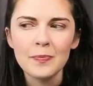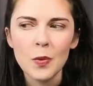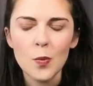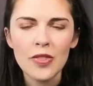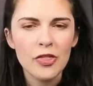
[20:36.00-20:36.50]

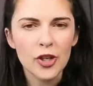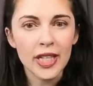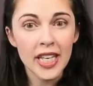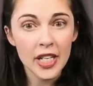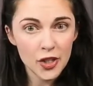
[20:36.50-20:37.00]
what their
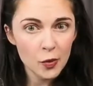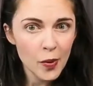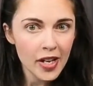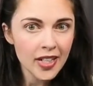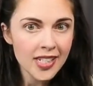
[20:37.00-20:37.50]

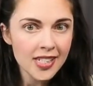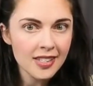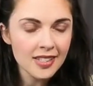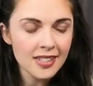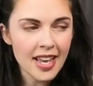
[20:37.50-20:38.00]
kitchenware
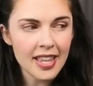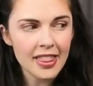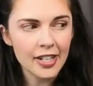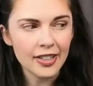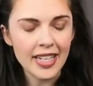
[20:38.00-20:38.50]
is
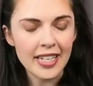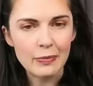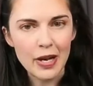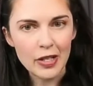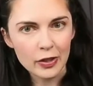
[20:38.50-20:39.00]
and their like
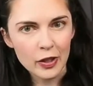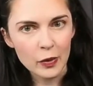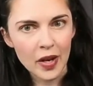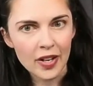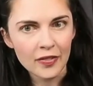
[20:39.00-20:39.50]

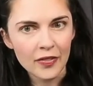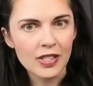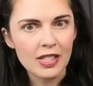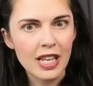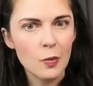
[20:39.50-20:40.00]
specialty wear
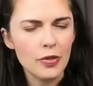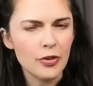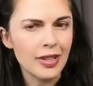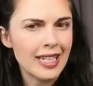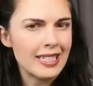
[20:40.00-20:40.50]
versus like what
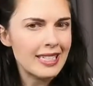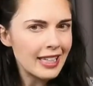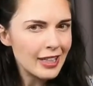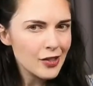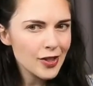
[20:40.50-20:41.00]
their like
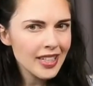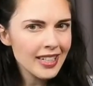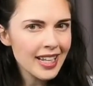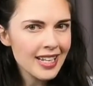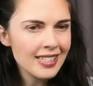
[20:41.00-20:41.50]
daily
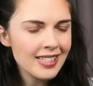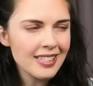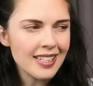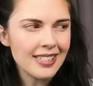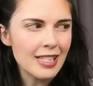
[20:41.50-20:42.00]
drinking
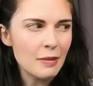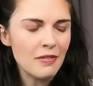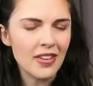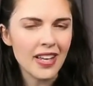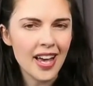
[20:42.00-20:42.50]
glasses. Like some
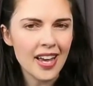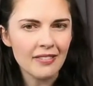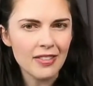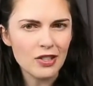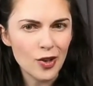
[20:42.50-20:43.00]
of it kind
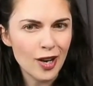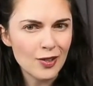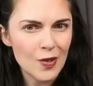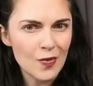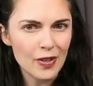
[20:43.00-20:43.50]
of is
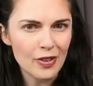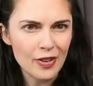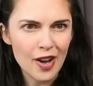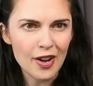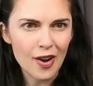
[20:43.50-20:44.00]
crossed over and they're
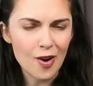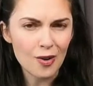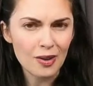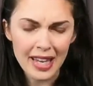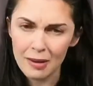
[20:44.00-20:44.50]
not
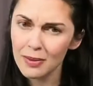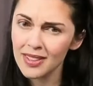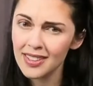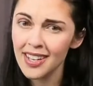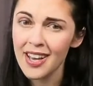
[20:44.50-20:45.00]
all
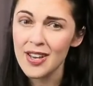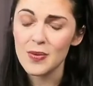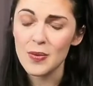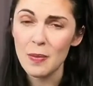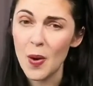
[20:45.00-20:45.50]
labeled.
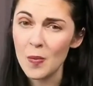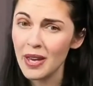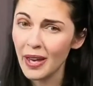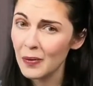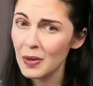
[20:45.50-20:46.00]
So I'm
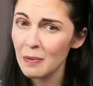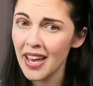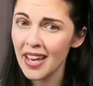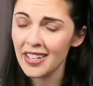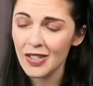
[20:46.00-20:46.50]
hoping I only
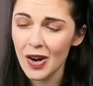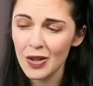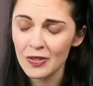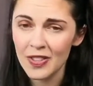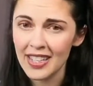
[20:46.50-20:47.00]
paid
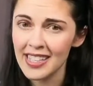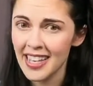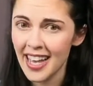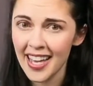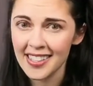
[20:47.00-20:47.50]
$1 for these
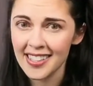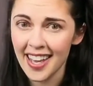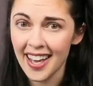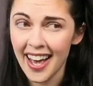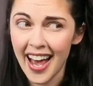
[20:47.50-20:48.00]
guys.
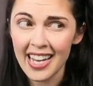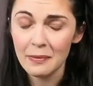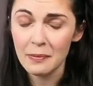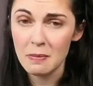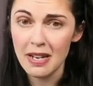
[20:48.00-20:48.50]
I
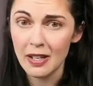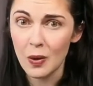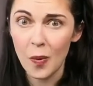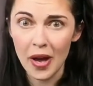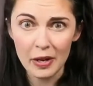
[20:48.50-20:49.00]
ended up spending
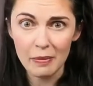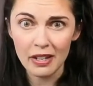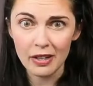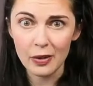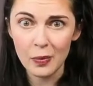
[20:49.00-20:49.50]
quite a bit
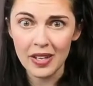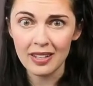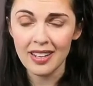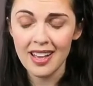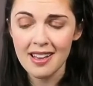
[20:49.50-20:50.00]
at Goodwill.